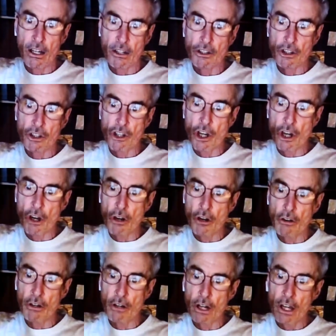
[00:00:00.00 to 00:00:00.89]

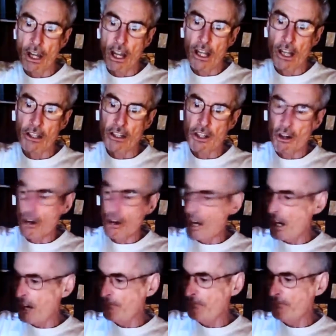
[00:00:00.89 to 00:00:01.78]
show. And so
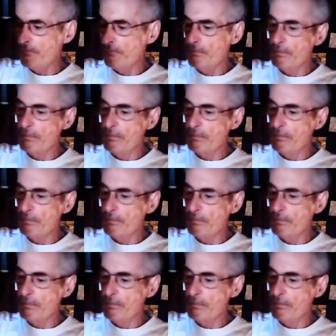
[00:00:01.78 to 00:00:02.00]
I